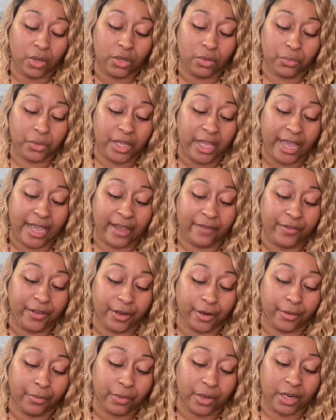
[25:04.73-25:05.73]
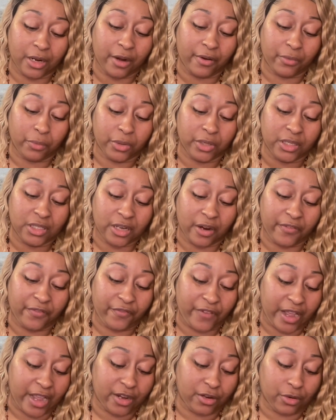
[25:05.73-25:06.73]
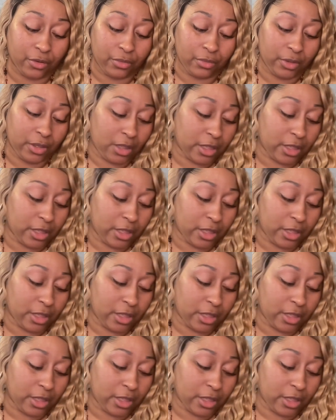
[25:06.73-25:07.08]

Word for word: what do we have here? What are what is our final